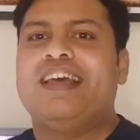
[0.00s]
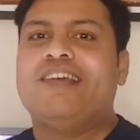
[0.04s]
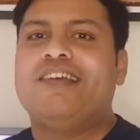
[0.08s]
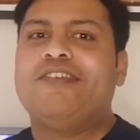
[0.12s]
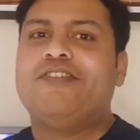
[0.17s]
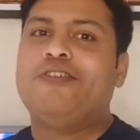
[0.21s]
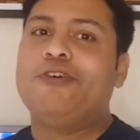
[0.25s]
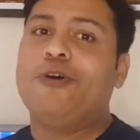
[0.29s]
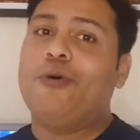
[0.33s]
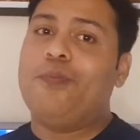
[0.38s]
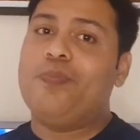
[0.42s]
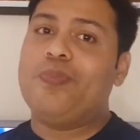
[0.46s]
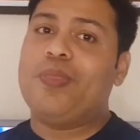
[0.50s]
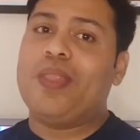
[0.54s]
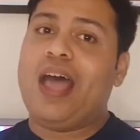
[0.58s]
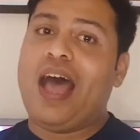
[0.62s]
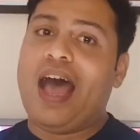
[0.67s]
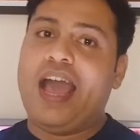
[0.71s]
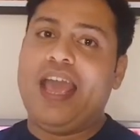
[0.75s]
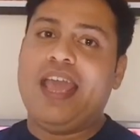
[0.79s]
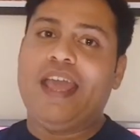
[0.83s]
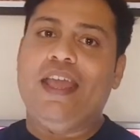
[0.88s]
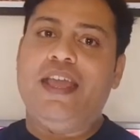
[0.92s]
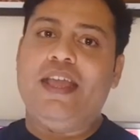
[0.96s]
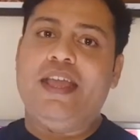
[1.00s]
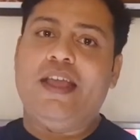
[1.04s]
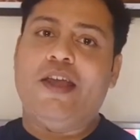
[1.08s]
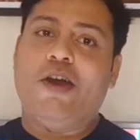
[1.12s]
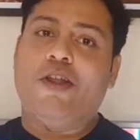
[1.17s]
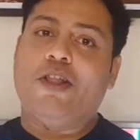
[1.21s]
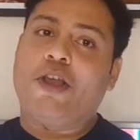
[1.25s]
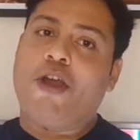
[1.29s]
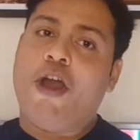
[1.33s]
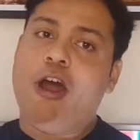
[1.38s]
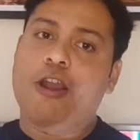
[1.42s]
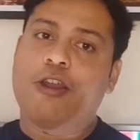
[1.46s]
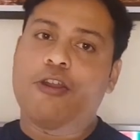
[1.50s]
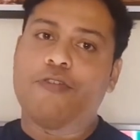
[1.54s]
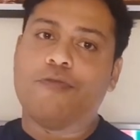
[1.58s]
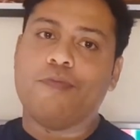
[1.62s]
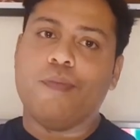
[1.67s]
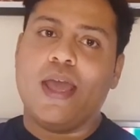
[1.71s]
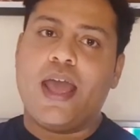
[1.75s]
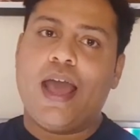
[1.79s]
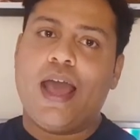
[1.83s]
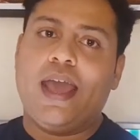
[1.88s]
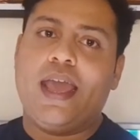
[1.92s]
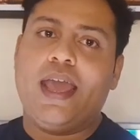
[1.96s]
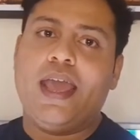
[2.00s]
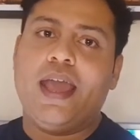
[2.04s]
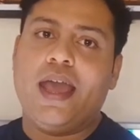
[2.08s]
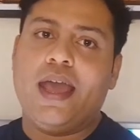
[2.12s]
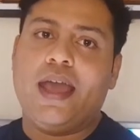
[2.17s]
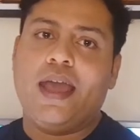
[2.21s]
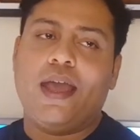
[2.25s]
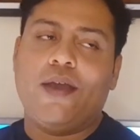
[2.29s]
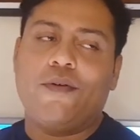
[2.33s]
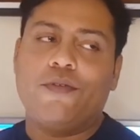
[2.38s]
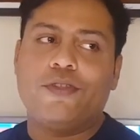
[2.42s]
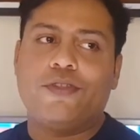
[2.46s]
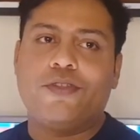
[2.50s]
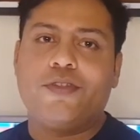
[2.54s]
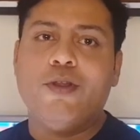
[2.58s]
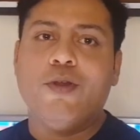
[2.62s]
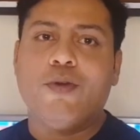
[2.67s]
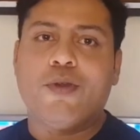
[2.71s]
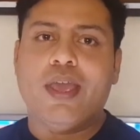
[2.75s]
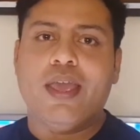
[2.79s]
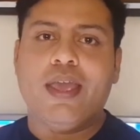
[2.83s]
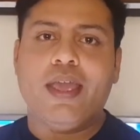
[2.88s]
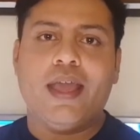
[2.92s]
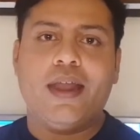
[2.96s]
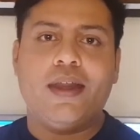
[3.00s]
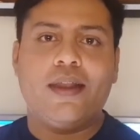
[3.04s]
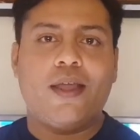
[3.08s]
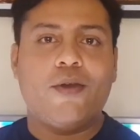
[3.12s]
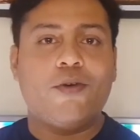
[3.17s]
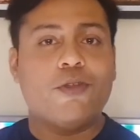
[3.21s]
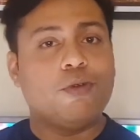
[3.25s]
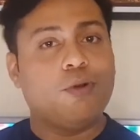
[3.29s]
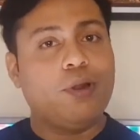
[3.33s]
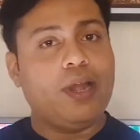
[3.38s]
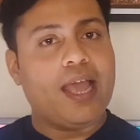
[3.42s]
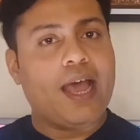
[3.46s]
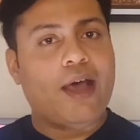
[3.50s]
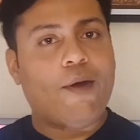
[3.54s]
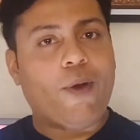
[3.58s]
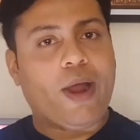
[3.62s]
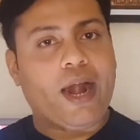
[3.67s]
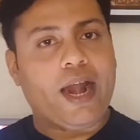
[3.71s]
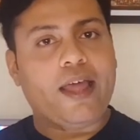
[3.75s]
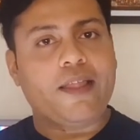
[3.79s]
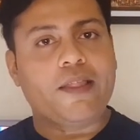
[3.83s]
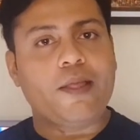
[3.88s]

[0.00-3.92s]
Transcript: So I, on the corner of my eye, I, I was looking and there was only one